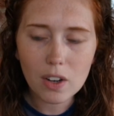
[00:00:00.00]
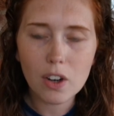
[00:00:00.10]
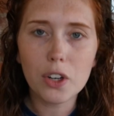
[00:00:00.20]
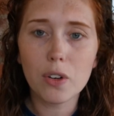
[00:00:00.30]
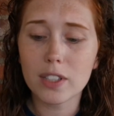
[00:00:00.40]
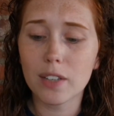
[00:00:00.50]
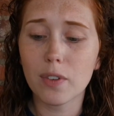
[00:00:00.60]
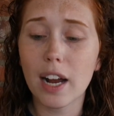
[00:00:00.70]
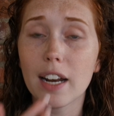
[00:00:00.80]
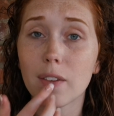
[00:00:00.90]
articles
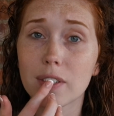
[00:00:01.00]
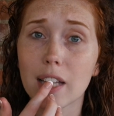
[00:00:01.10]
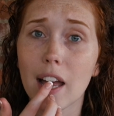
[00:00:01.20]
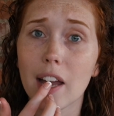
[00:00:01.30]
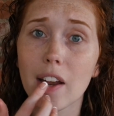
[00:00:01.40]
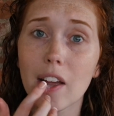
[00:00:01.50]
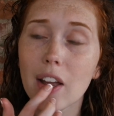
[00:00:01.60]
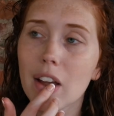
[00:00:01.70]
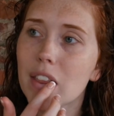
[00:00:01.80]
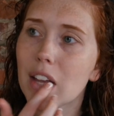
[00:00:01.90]
I've read have said
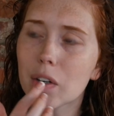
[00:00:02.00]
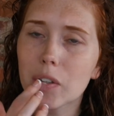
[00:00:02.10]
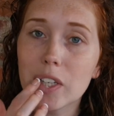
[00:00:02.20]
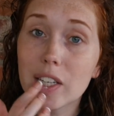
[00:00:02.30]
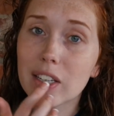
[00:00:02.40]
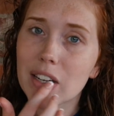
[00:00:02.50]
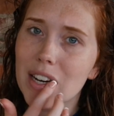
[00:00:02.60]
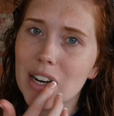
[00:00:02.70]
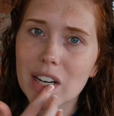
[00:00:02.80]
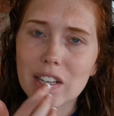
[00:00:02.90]
that really a
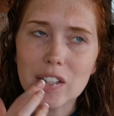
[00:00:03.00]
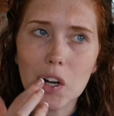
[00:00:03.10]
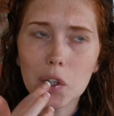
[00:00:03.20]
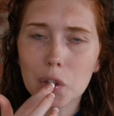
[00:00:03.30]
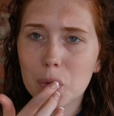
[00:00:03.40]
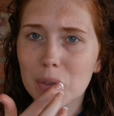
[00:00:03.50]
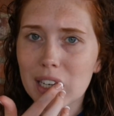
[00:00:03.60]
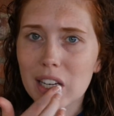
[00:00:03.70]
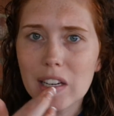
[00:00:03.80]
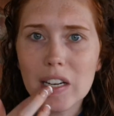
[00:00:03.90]
year is all you
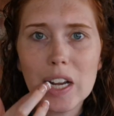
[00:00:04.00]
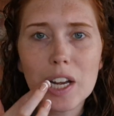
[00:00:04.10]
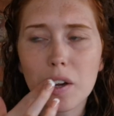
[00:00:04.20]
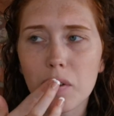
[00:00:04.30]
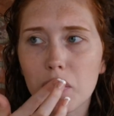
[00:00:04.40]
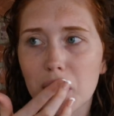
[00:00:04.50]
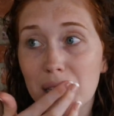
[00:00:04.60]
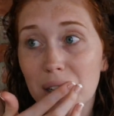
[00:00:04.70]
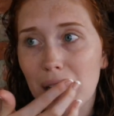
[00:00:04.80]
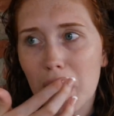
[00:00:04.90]
need, a
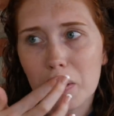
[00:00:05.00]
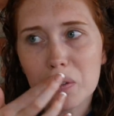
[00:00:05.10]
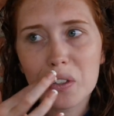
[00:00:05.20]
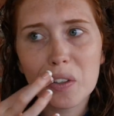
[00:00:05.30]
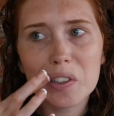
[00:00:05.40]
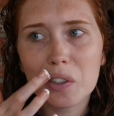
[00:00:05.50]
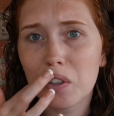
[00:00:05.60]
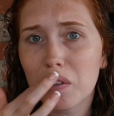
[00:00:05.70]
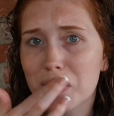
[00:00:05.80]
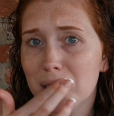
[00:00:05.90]
year out. So I was like,
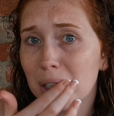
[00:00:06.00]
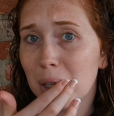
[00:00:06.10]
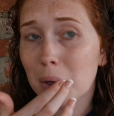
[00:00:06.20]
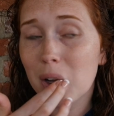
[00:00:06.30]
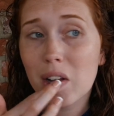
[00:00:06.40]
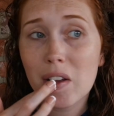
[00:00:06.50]
well, I'm still